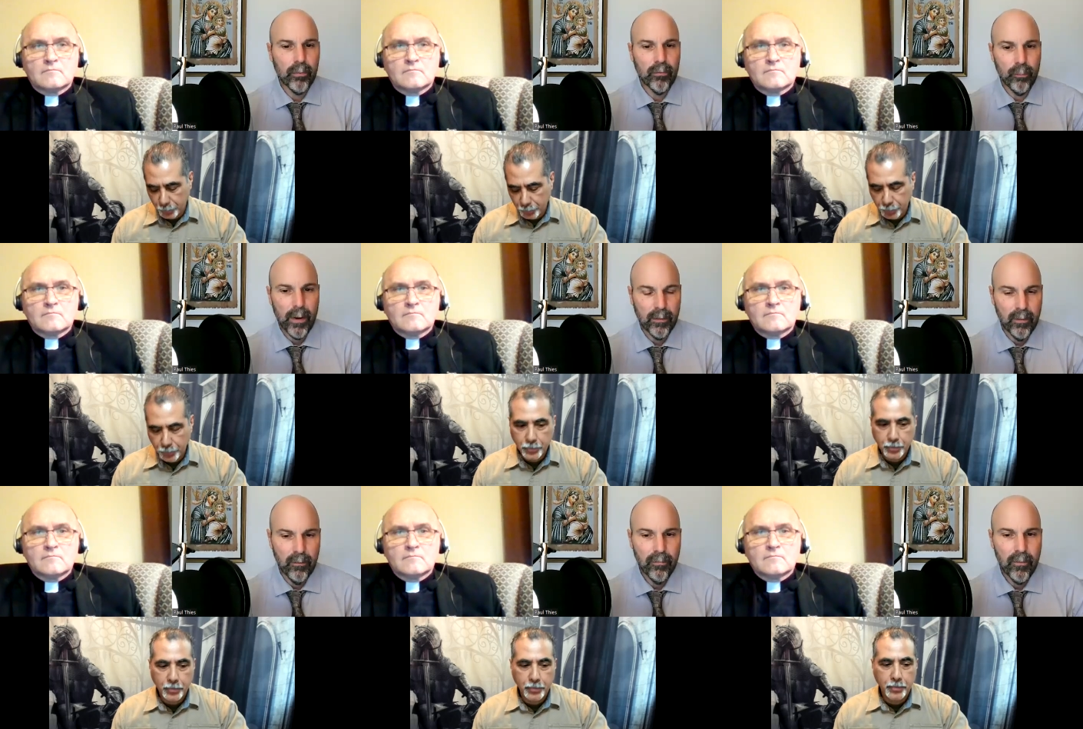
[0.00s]

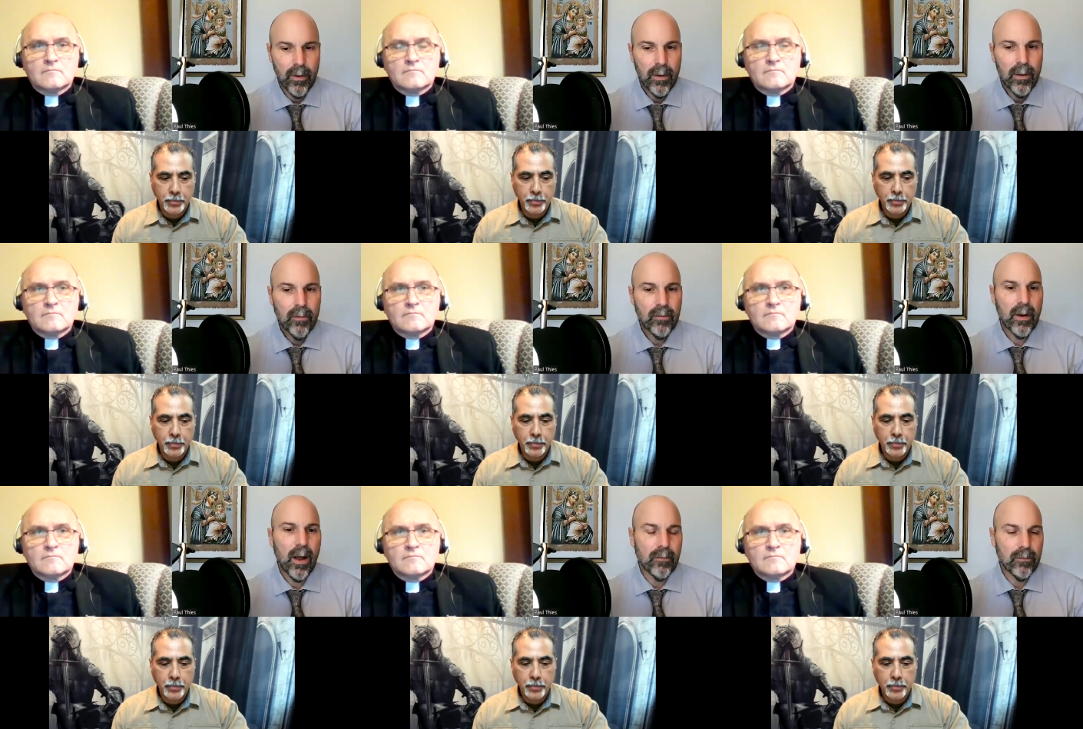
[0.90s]
Speaker 1: perspective to
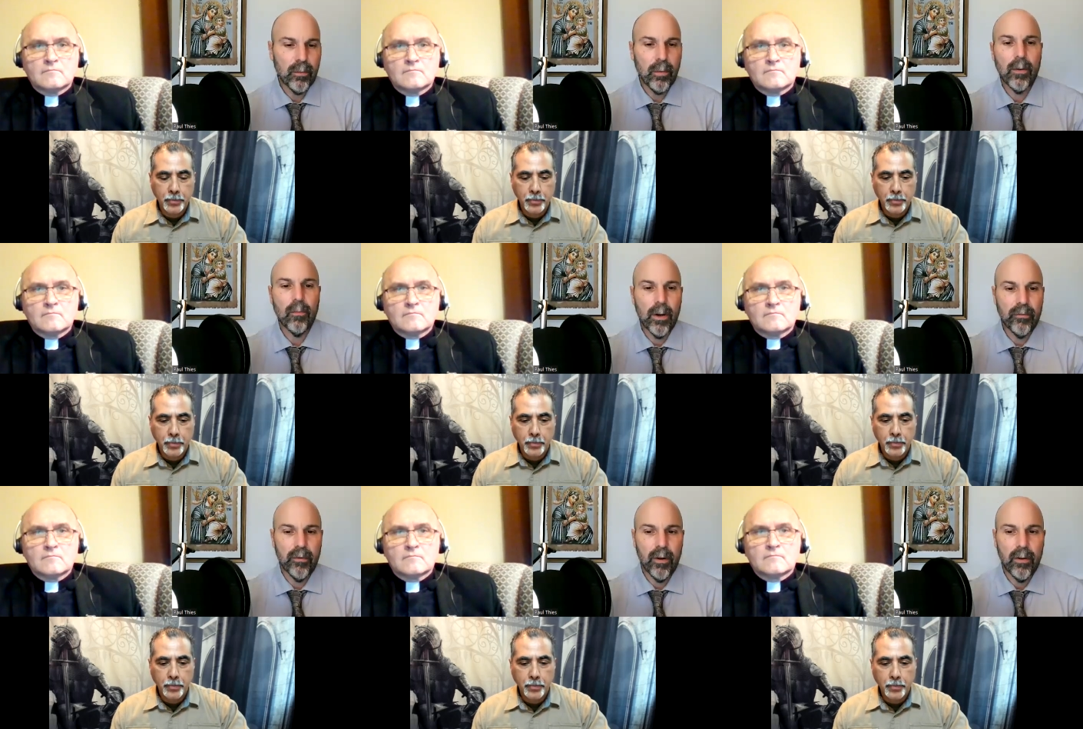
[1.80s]
consecrate
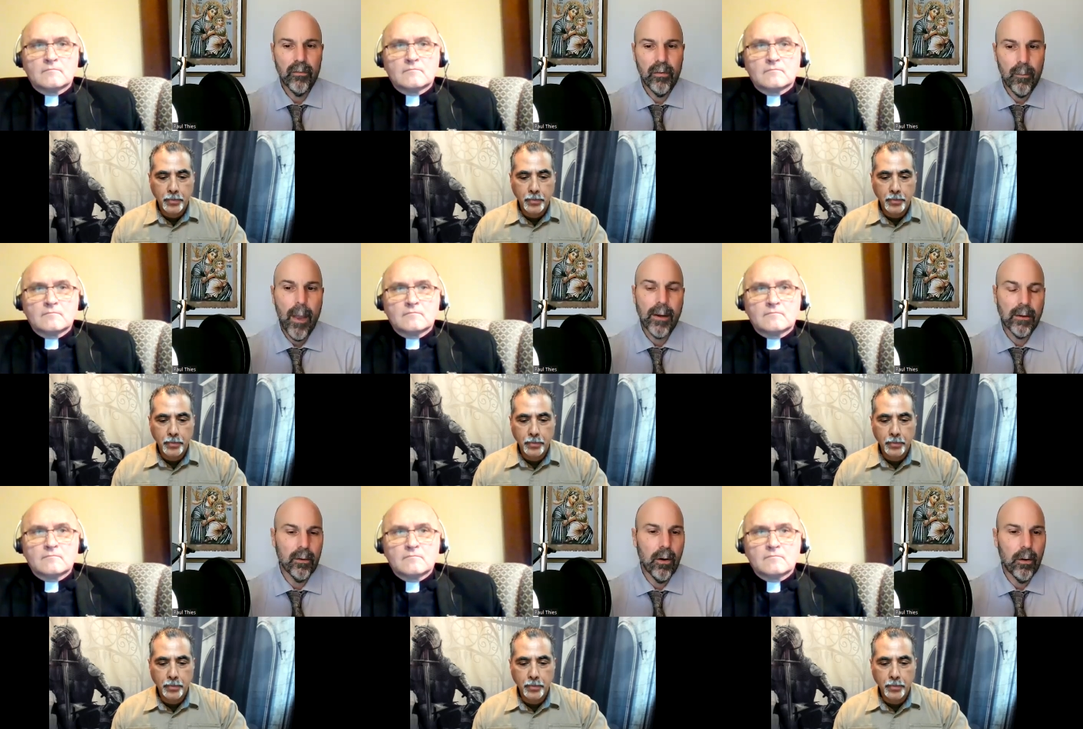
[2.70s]
Russia to the
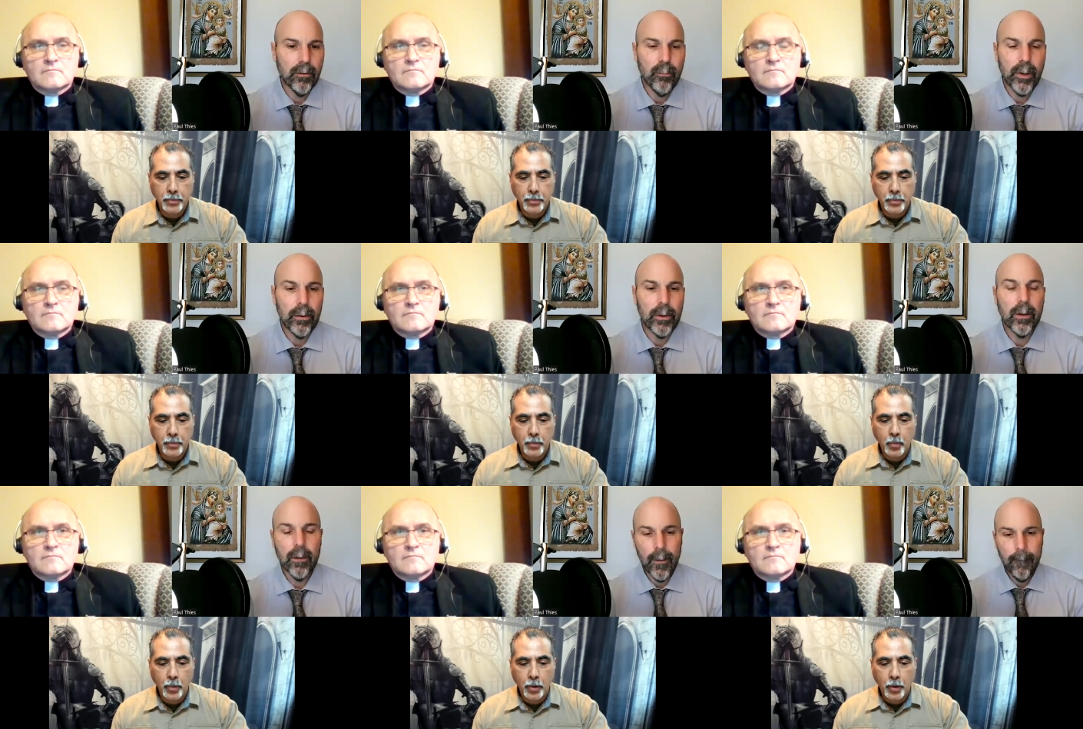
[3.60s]
Immaculate Heart of
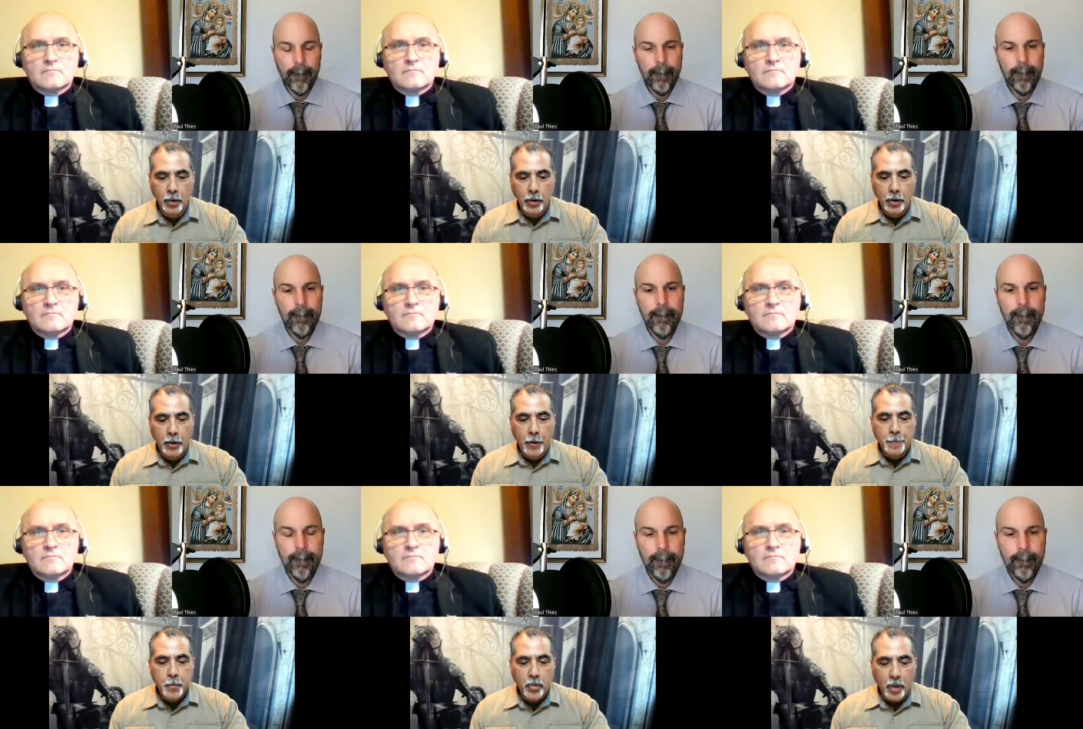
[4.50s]
Mary?
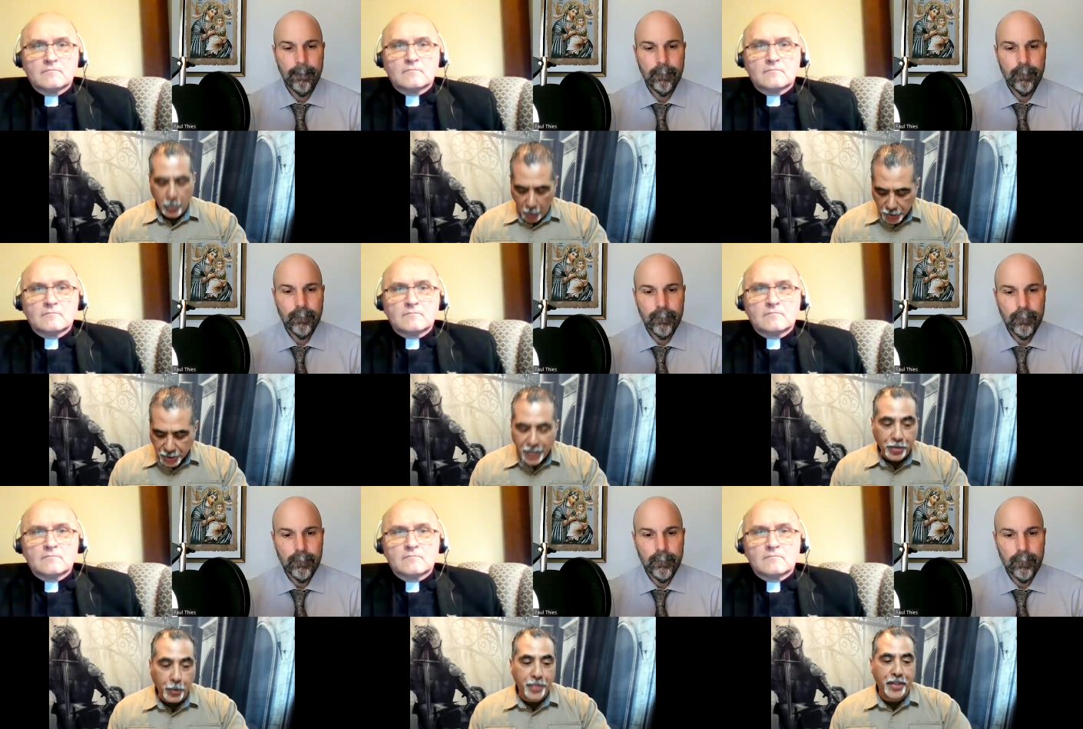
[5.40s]
Speaker 2: I'll say
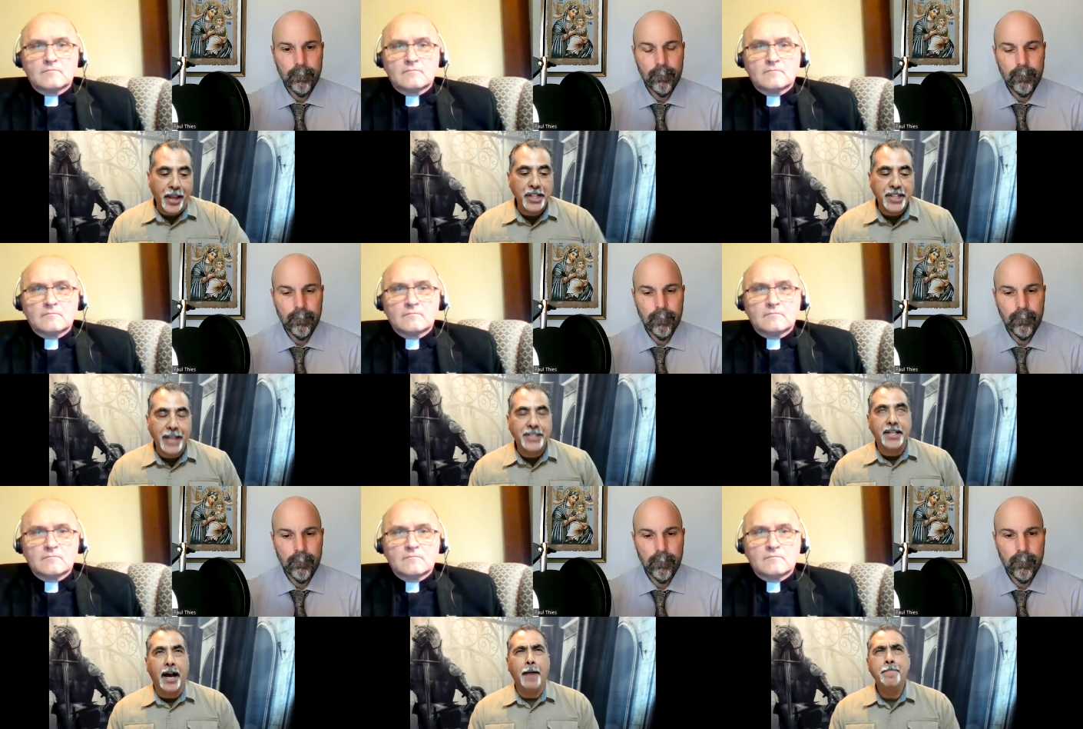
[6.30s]
three things that
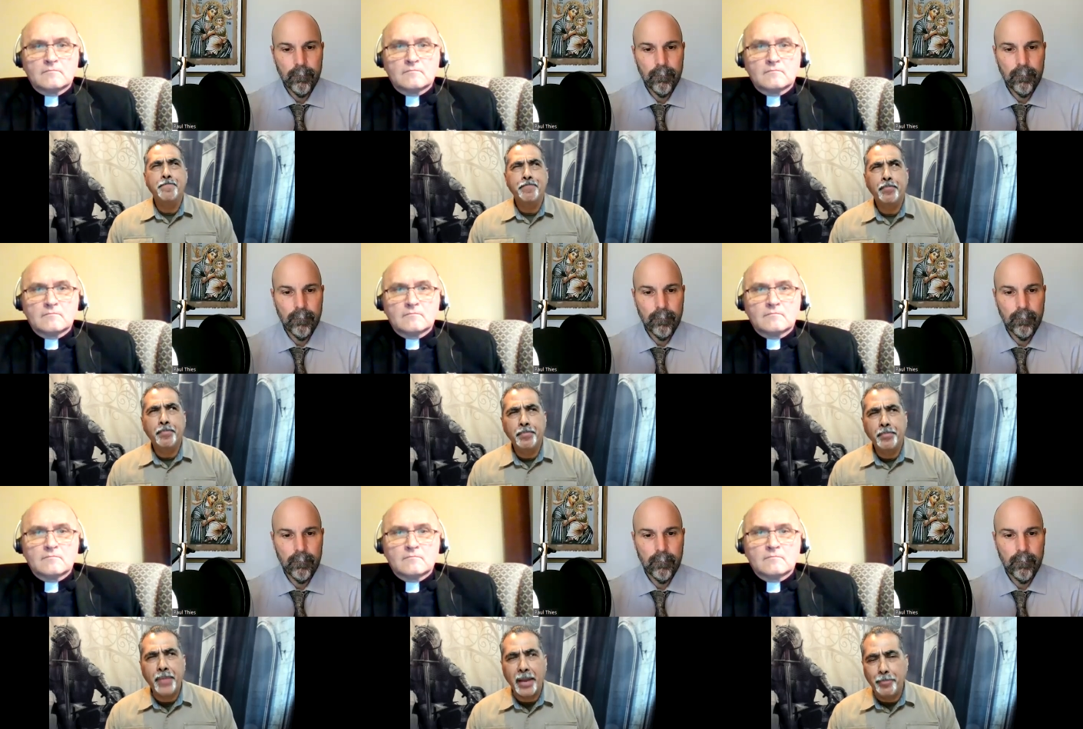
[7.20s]
uh,
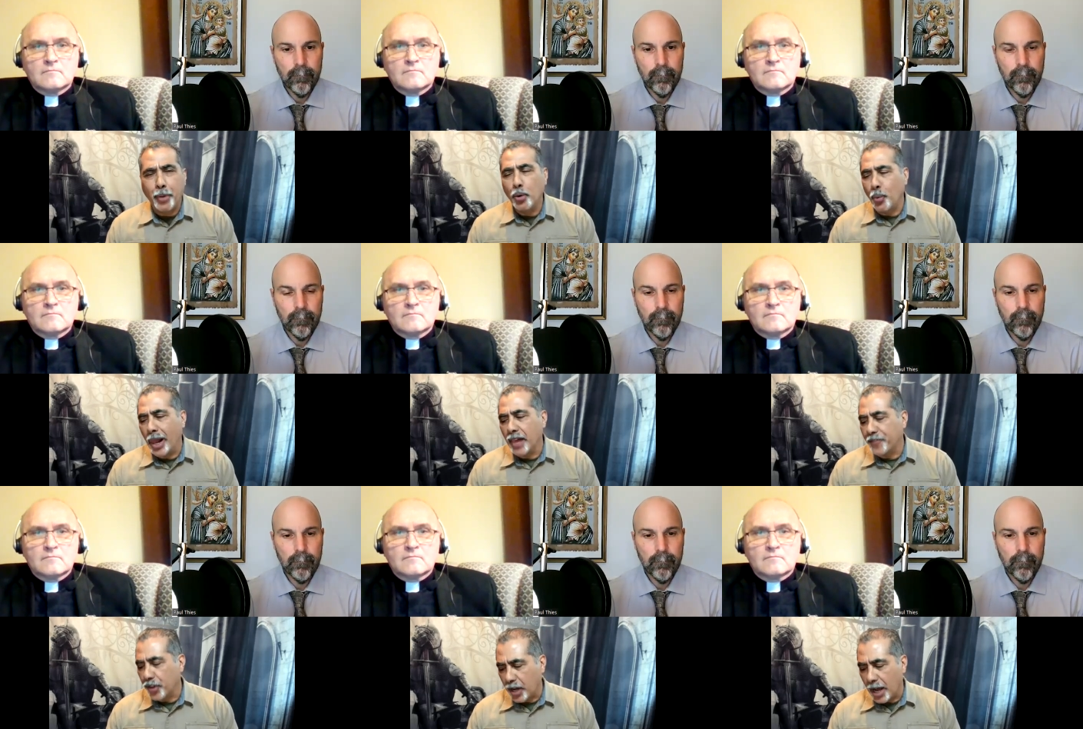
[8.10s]
that bode well for
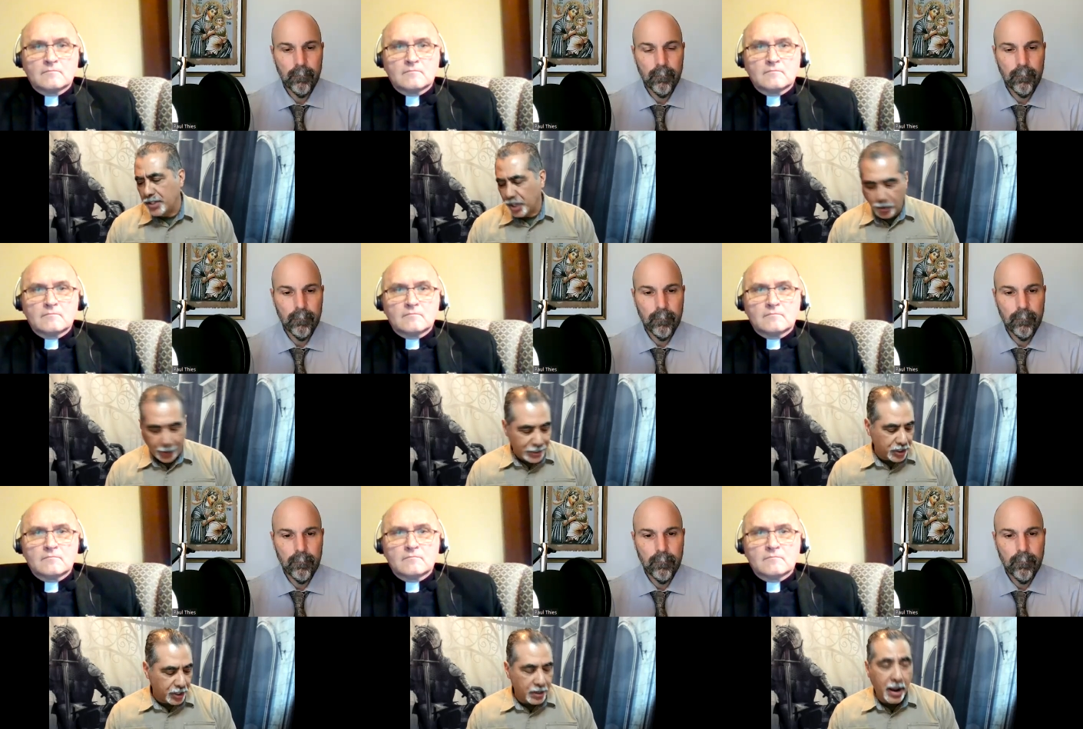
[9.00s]
the
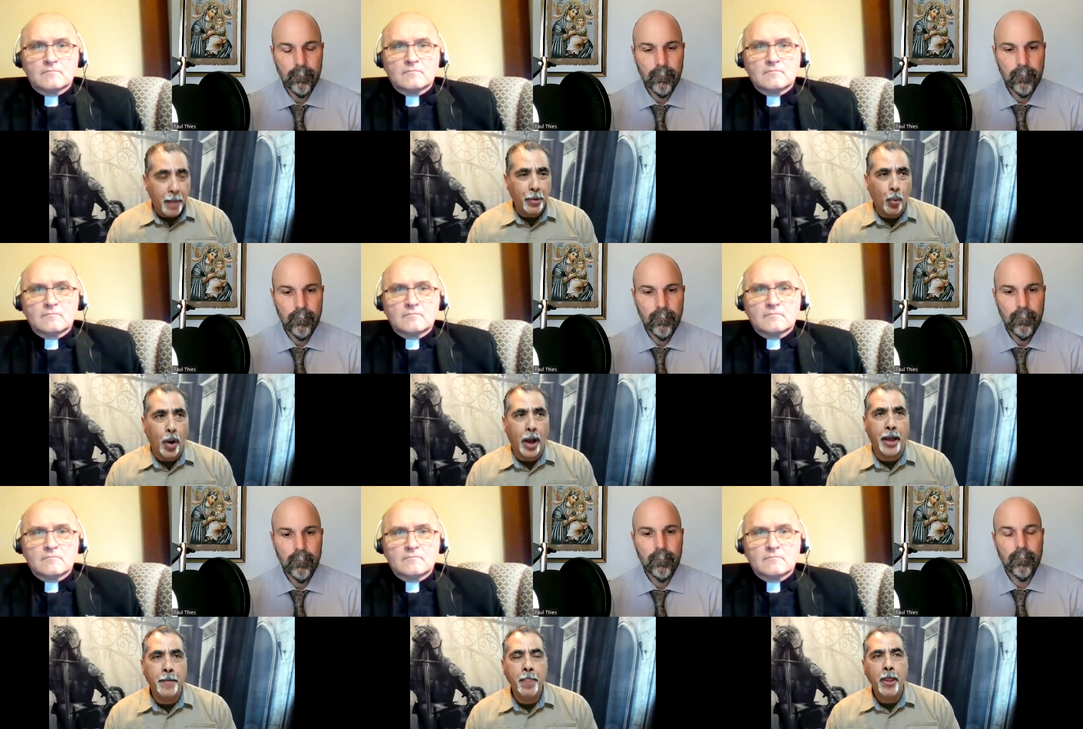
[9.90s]
consecration. Number
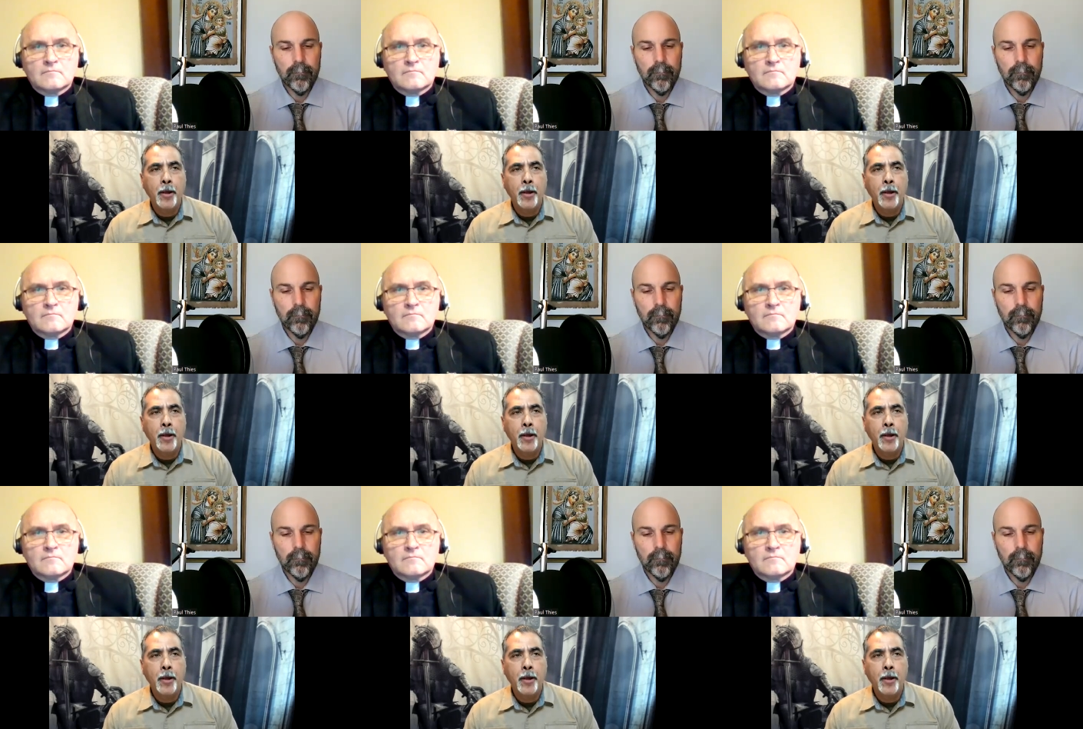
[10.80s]
one,